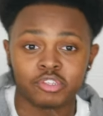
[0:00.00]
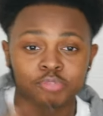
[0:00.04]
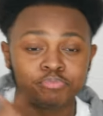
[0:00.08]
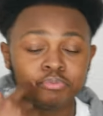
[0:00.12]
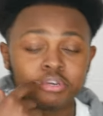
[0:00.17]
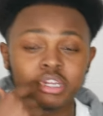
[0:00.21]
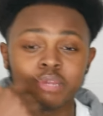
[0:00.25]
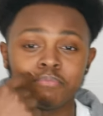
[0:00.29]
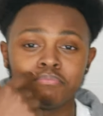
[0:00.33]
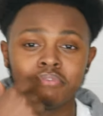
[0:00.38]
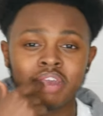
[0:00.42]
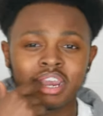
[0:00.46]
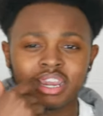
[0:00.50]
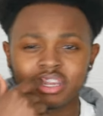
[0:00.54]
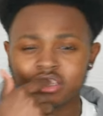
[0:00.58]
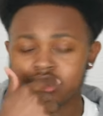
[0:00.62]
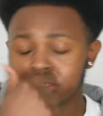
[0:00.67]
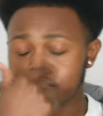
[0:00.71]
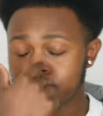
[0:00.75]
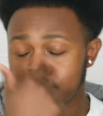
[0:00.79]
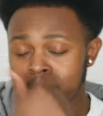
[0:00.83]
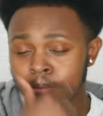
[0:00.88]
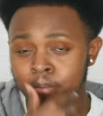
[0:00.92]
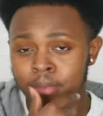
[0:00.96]
he's put the brackets
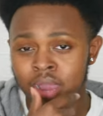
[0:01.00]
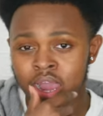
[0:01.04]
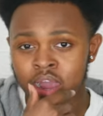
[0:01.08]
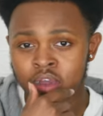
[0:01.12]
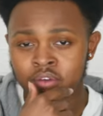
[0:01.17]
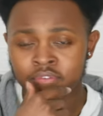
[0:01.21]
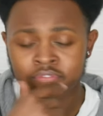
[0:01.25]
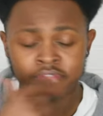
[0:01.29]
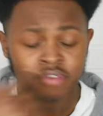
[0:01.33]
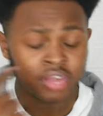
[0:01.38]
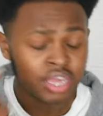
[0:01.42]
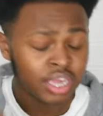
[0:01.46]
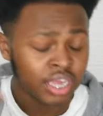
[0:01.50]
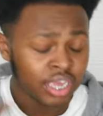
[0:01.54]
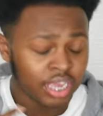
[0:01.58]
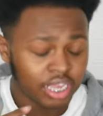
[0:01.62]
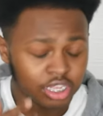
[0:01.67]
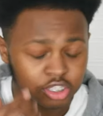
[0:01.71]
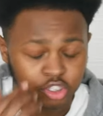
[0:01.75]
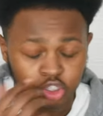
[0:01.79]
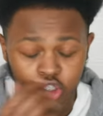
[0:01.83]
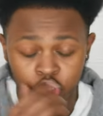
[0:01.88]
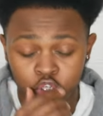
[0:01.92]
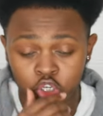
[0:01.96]
on my mouth,
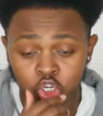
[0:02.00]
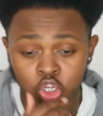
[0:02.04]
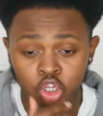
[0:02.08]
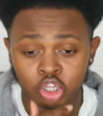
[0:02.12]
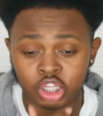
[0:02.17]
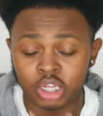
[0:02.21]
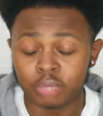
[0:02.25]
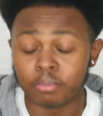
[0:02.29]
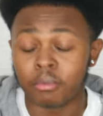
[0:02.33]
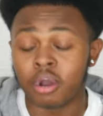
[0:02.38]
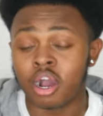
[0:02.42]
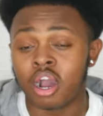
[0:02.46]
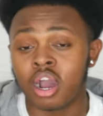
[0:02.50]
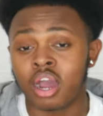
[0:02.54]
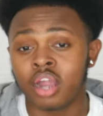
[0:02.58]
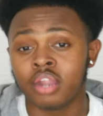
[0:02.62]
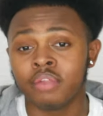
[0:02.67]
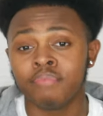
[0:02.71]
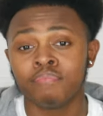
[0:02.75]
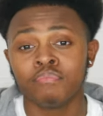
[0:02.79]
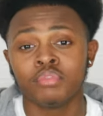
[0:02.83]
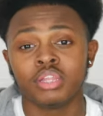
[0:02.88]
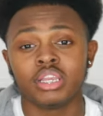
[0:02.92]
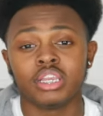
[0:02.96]
he's glued them
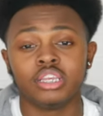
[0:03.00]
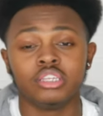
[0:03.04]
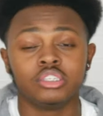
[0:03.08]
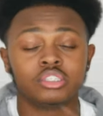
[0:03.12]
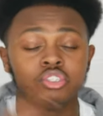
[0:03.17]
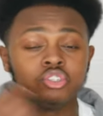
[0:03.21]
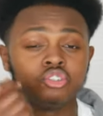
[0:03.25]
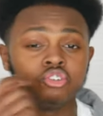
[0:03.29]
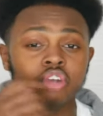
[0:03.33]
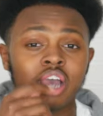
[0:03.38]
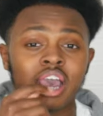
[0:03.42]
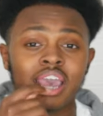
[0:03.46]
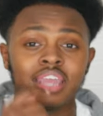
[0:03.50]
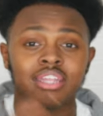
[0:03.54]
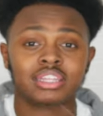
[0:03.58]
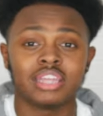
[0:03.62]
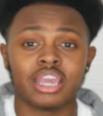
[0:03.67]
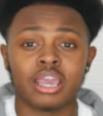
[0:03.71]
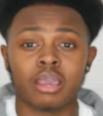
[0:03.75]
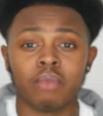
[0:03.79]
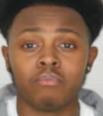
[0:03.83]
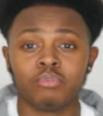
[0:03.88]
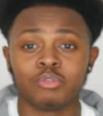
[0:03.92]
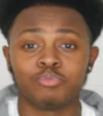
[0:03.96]
on, he's dried
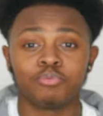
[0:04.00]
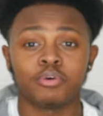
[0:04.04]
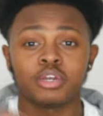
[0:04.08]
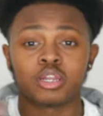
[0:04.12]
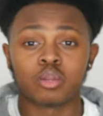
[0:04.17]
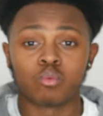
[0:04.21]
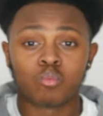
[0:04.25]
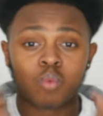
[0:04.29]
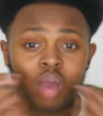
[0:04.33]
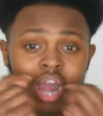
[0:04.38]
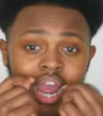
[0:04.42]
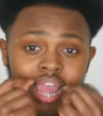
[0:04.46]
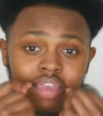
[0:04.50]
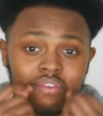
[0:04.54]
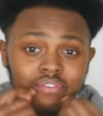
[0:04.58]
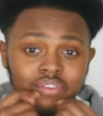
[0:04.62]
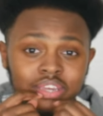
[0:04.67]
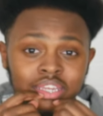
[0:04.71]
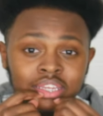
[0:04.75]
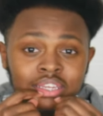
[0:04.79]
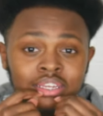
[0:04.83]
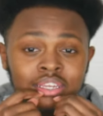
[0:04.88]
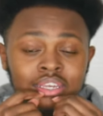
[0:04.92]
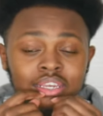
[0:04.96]
them, he's put the
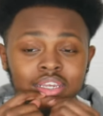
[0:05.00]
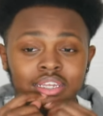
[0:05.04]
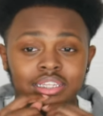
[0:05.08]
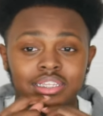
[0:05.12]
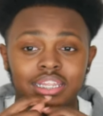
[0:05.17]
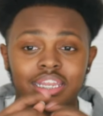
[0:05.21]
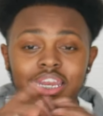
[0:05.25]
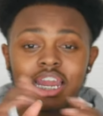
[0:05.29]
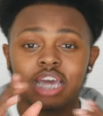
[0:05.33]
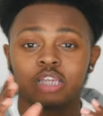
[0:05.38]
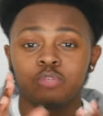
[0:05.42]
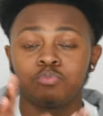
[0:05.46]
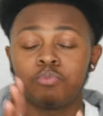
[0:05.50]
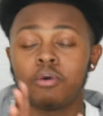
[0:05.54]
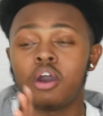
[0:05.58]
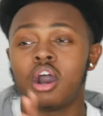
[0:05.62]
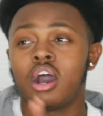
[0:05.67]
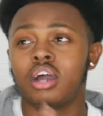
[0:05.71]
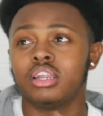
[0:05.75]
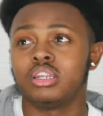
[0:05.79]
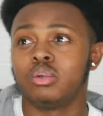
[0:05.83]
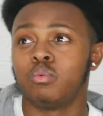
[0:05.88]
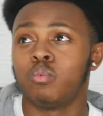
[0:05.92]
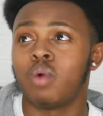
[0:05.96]
wiring. The last
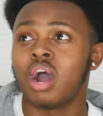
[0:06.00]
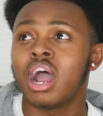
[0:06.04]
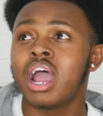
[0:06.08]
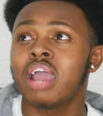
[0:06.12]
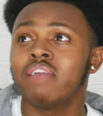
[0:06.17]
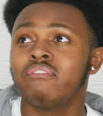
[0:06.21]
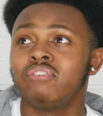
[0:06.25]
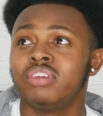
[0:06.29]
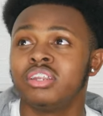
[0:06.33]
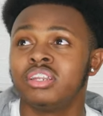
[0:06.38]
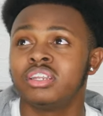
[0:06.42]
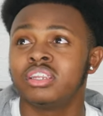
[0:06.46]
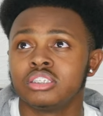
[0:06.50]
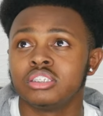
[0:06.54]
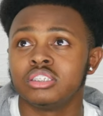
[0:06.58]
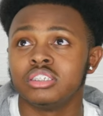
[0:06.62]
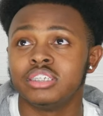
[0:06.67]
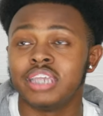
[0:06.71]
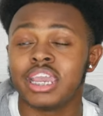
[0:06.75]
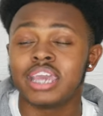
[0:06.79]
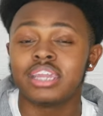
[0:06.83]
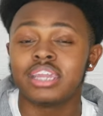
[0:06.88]
part of the wiring, he's